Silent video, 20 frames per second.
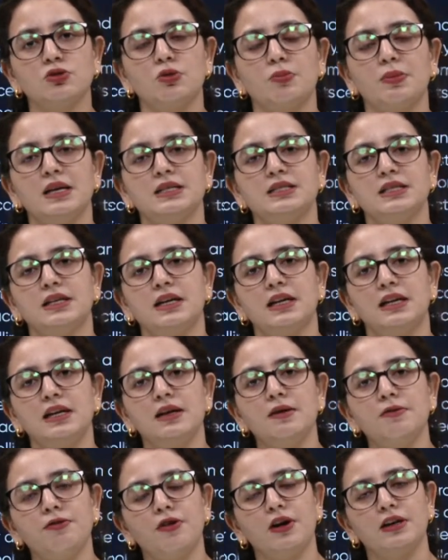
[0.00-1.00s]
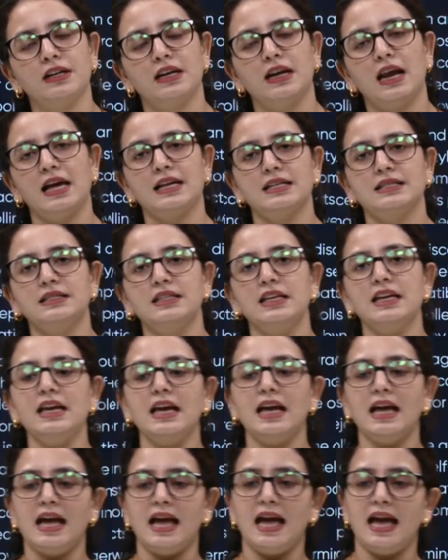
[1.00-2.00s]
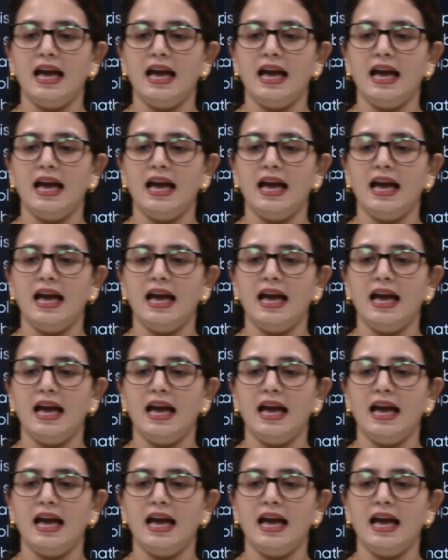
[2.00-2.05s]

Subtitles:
to basically fertilize the